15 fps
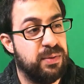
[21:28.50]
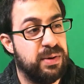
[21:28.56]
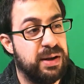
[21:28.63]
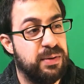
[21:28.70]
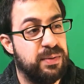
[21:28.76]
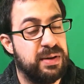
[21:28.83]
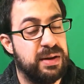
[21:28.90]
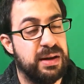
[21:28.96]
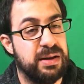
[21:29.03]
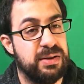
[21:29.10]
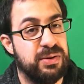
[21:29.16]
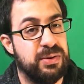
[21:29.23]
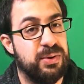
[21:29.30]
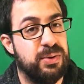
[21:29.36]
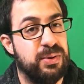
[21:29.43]
what he was gonna
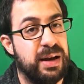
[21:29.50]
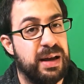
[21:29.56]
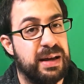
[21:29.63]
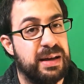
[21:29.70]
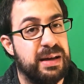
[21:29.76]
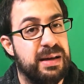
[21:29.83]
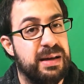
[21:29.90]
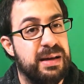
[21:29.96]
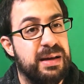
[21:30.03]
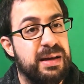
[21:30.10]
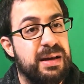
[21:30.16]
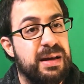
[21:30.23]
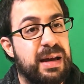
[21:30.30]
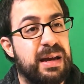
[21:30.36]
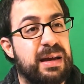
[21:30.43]
do, like
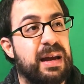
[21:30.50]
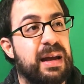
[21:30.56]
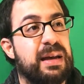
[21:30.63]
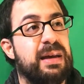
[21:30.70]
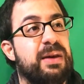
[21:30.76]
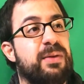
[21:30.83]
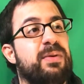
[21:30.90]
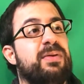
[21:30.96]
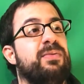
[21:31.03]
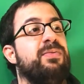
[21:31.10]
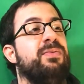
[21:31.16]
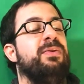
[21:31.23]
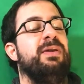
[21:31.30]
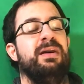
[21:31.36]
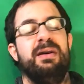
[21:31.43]
and like he was
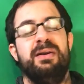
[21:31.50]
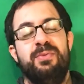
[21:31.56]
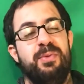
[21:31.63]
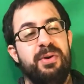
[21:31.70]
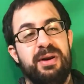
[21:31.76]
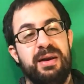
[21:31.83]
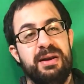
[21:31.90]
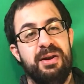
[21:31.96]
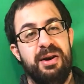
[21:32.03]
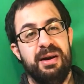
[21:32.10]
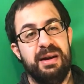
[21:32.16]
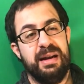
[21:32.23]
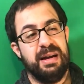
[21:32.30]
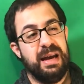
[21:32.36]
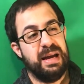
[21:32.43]
working on,
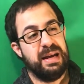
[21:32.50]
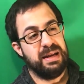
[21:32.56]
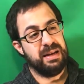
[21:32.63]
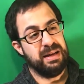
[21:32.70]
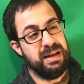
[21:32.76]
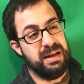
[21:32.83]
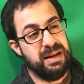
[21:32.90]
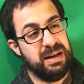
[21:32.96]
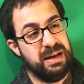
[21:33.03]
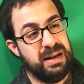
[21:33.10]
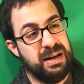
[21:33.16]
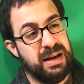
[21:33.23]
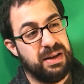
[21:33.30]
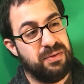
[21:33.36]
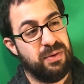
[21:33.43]
and like
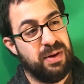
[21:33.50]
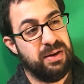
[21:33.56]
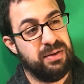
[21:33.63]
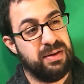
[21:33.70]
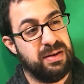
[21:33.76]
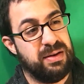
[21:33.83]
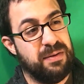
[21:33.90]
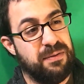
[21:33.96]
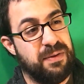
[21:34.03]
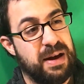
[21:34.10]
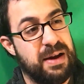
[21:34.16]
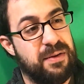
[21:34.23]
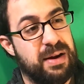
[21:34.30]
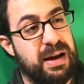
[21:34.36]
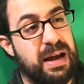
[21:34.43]
that's why it's just a
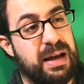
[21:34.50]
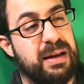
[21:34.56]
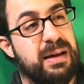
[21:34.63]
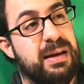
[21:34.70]
favorite. And, like